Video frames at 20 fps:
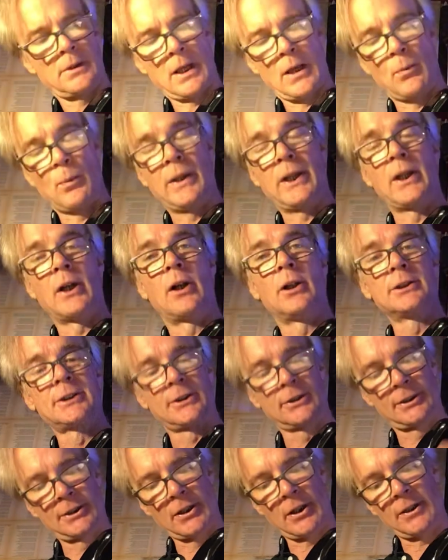We could also
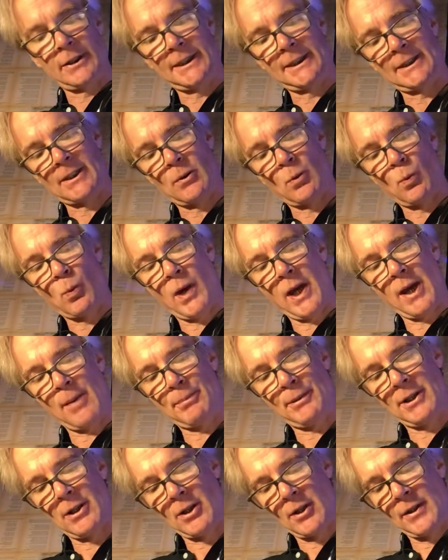start this way up
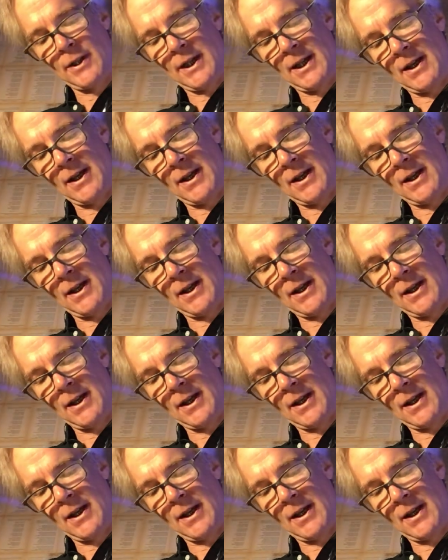here on the